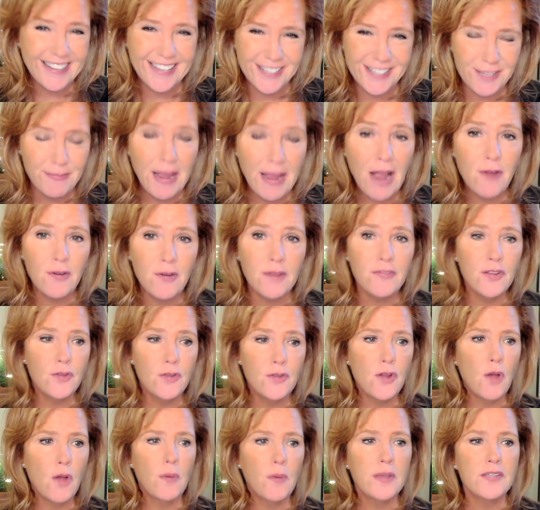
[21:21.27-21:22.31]
That's a boundary. If you're
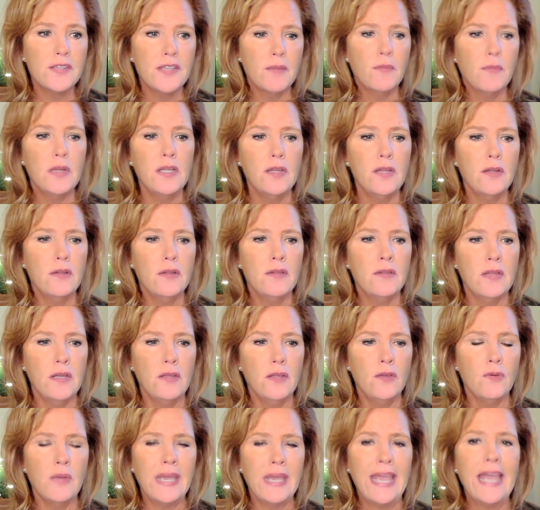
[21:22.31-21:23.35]
knowing someone that
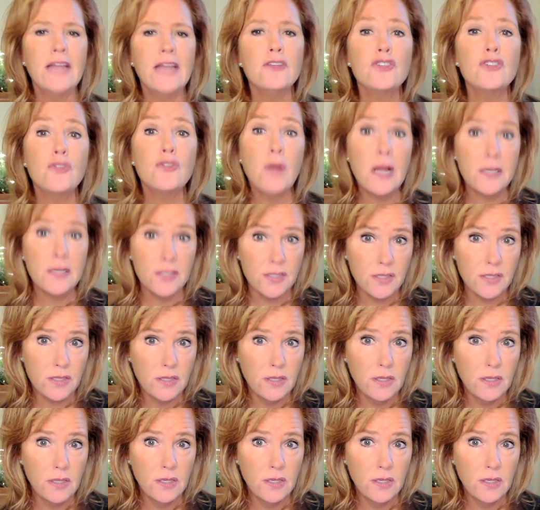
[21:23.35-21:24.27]
you can't trust,